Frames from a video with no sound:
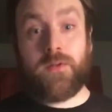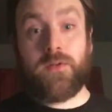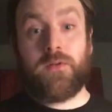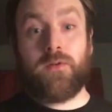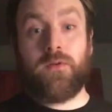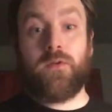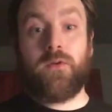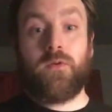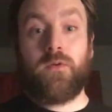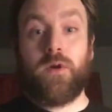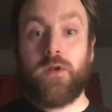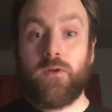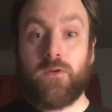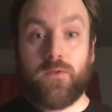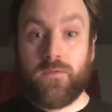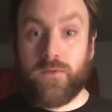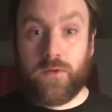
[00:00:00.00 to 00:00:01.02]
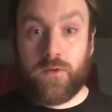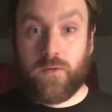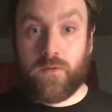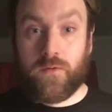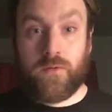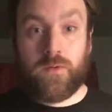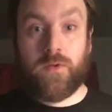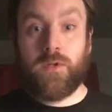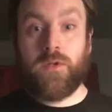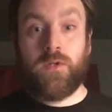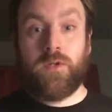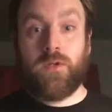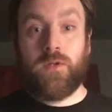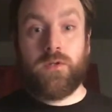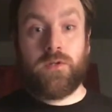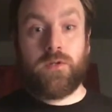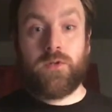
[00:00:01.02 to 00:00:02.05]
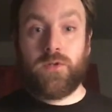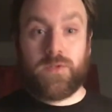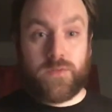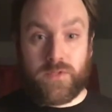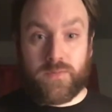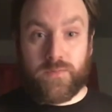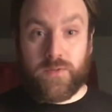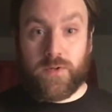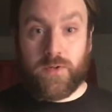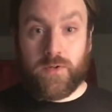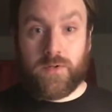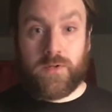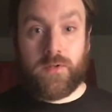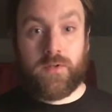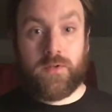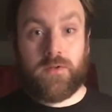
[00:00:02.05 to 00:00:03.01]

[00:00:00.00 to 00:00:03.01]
although I don't feel the Christmas spirit,